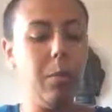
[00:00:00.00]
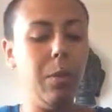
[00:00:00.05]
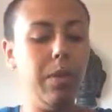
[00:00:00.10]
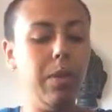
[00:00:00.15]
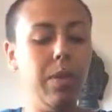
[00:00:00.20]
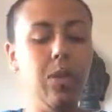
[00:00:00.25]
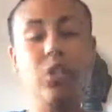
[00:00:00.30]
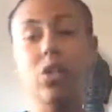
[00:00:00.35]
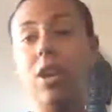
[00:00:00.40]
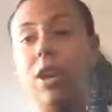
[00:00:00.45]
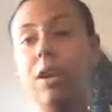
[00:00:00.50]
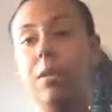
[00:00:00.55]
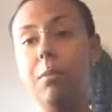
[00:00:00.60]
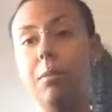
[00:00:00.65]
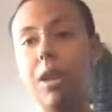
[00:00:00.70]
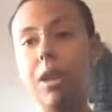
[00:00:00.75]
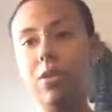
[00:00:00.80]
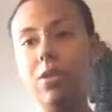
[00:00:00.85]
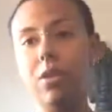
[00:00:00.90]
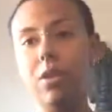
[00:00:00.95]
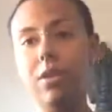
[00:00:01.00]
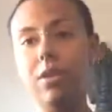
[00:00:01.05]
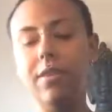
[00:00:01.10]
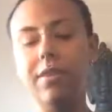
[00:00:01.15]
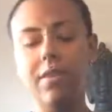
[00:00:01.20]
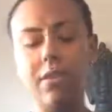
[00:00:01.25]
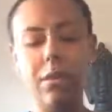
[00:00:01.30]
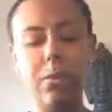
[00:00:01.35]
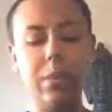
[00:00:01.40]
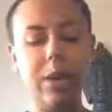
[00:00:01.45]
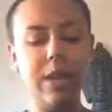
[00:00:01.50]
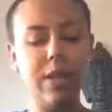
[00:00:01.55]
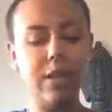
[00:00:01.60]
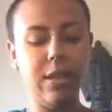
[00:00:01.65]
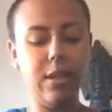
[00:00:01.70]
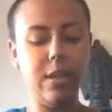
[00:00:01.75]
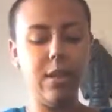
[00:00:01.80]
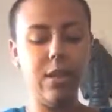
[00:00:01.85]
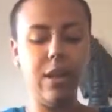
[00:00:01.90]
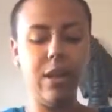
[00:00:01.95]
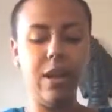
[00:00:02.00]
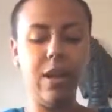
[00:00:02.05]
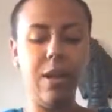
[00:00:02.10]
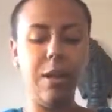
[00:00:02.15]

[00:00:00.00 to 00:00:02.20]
one that Shannon mentioned for the wedding